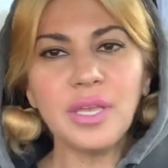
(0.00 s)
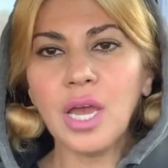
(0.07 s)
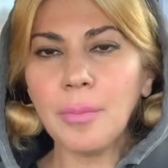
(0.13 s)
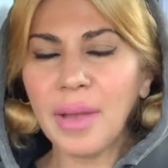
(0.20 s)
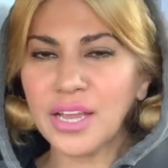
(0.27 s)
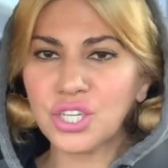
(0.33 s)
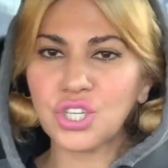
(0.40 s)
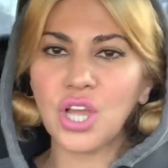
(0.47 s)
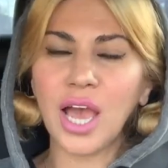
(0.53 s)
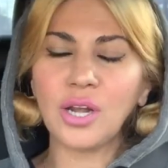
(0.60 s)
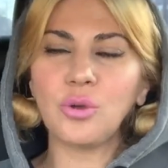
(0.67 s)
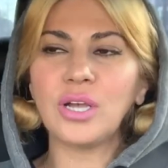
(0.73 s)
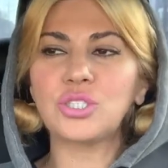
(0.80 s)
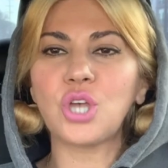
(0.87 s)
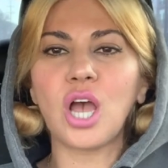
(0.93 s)
my channel
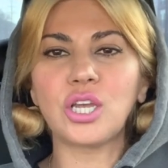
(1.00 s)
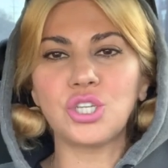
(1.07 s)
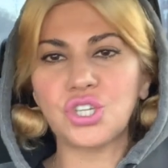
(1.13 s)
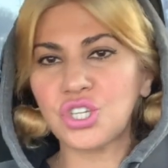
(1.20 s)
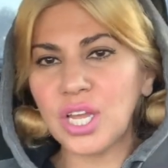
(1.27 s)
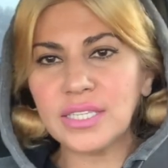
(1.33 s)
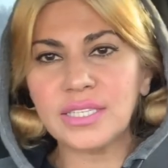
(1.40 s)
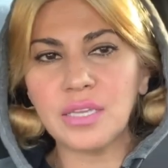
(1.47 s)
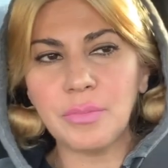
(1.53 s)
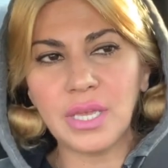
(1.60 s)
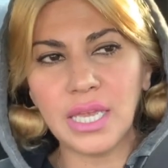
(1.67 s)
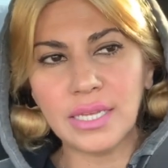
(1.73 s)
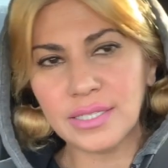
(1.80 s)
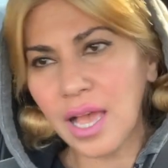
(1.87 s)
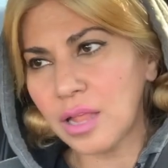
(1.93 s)
and talking shit to me
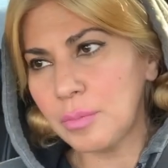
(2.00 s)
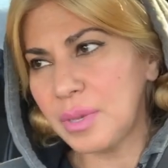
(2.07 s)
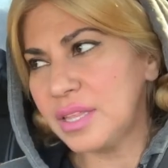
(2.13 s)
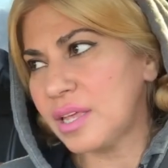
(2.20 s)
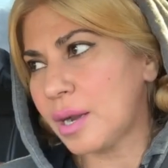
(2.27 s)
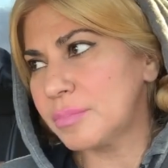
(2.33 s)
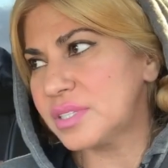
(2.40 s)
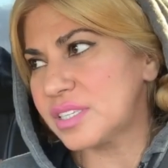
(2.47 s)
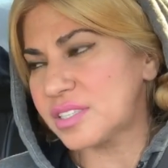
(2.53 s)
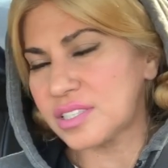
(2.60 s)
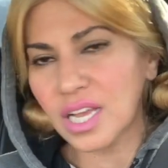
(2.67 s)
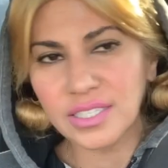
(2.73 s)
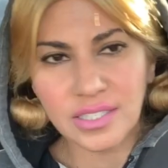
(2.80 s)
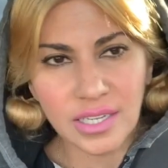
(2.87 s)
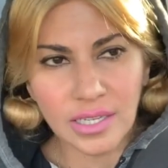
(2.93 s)
and telling me that I'm
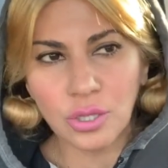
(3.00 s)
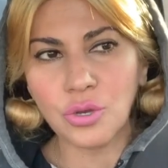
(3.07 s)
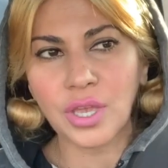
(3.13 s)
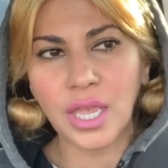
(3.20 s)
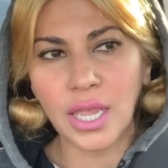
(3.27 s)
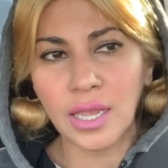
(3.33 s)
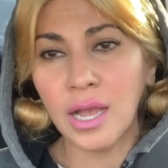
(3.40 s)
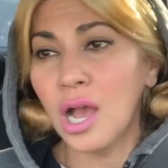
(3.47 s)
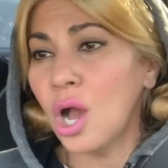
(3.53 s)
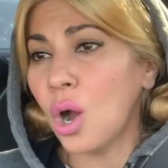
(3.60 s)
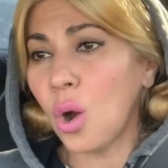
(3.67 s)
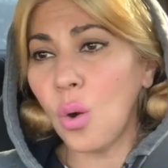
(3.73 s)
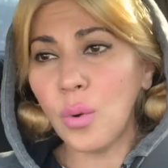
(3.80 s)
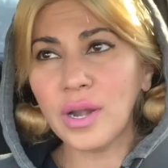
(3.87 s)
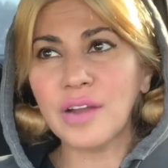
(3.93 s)
disgusting looking
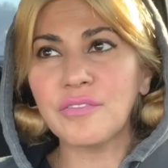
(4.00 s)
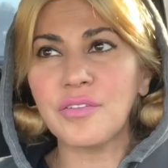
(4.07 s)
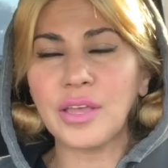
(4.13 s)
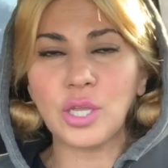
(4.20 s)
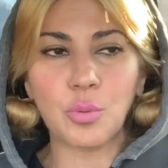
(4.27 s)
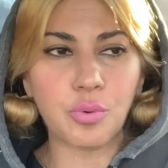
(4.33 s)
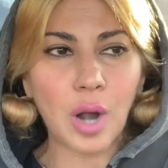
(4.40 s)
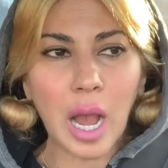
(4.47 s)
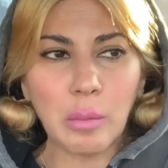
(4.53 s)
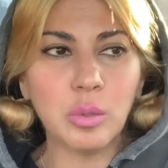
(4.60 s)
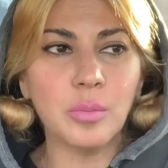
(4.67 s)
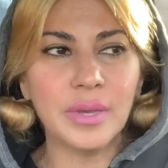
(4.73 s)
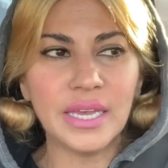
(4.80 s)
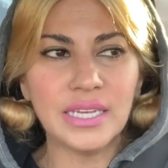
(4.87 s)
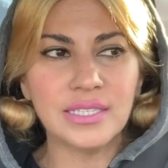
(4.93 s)
or whatever that your
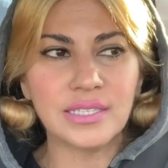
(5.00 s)
problem is,